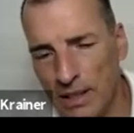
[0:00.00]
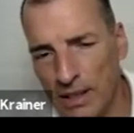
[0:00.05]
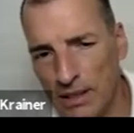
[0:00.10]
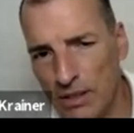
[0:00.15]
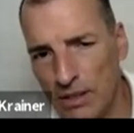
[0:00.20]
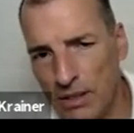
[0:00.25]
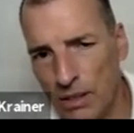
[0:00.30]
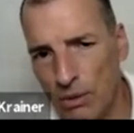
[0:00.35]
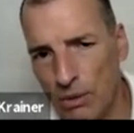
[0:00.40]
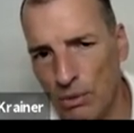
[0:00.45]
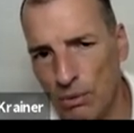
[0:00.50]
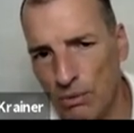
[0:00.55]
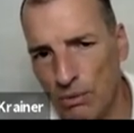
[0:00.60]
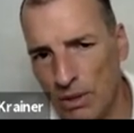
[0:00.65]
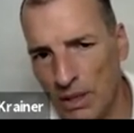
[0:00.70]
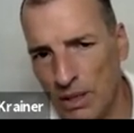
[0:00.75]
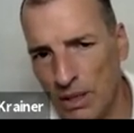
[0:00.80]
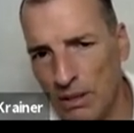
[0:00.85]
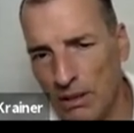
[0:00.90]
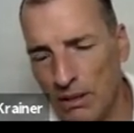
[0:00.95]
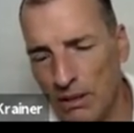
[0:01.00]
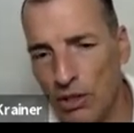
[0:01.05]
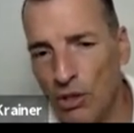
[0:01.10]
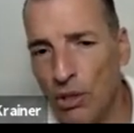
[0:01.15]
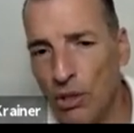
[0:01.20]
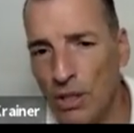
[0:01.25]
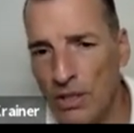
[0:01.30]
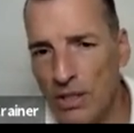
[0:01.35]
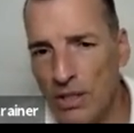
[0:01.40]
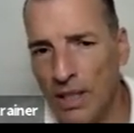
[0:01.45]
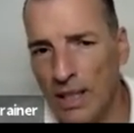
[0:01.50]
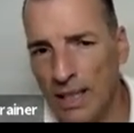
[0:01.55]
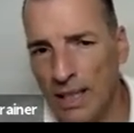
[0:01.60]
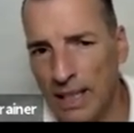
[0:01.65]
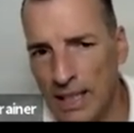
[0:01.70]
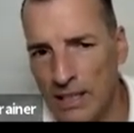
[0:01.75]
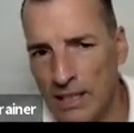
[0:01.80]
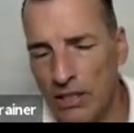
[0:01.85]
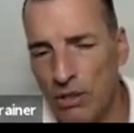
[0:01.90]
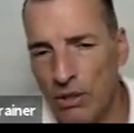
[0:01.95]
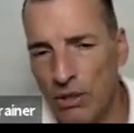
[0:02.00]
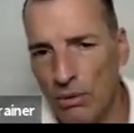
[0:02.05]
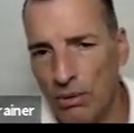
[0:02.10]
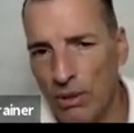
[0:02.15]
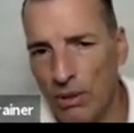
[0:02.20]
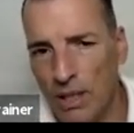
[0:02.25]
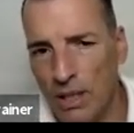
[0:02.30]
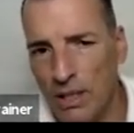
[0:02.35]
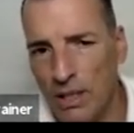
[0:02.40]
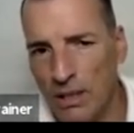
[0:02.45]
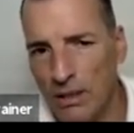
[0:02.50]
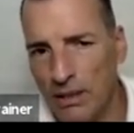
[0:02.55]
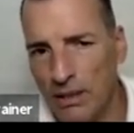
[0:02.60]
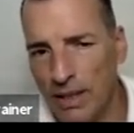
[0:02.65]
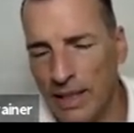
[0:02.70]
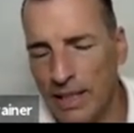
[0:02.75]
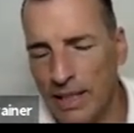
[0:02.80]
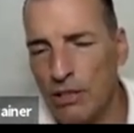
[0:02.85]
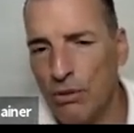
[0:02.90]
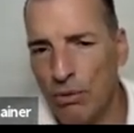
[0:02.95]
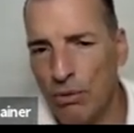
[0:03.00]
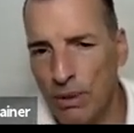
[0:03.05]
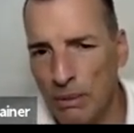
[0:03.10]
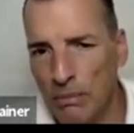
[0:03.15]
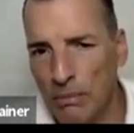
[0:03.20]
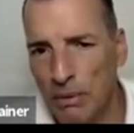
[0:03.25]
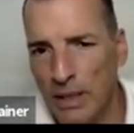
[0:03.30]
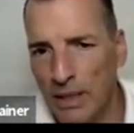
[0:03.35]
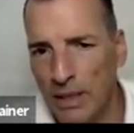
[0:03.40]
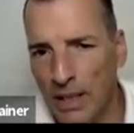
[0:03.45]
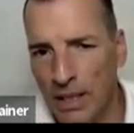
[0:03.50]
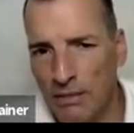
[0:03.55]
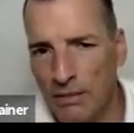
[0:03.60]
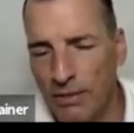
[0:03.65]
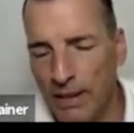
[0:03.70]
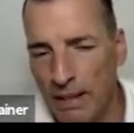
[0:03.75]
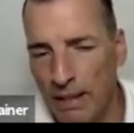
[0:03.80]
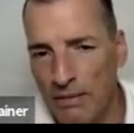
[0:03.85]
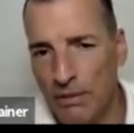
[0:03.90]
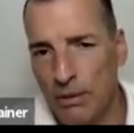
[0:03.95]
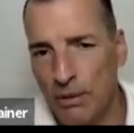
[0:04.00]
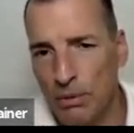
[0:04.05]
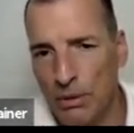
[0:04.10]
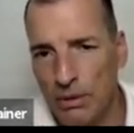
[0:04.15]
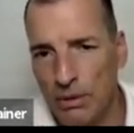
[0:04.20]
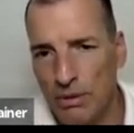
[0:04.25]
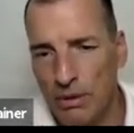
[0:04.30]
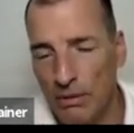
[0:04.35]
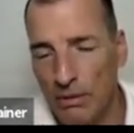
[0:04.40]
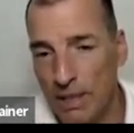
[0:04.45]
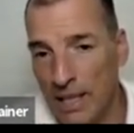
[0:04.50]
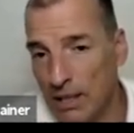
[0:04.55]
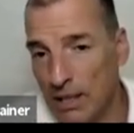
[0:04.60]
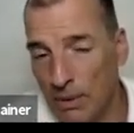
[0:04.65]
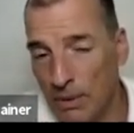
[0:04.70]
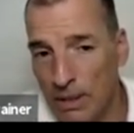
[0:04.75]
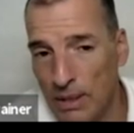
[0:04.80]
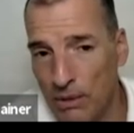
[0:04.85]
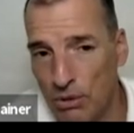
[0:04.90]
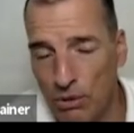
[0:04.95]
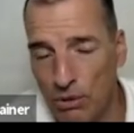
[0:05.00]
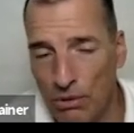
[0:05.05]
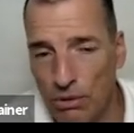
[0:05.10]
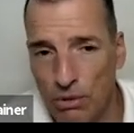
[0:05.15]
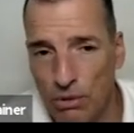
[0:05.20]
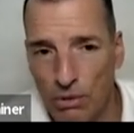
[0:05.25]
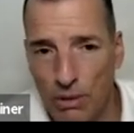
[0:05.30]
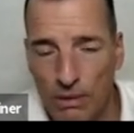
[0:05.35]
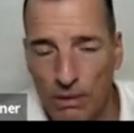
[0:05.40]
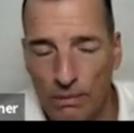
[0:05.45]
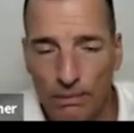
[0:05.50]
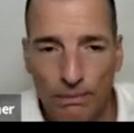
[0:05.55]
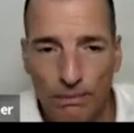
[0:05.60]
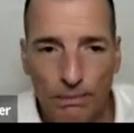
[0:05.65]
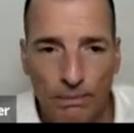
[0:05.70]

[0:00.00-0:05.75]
and so the odds against you are extremely unfavorable. So that's why you shouldn't do it.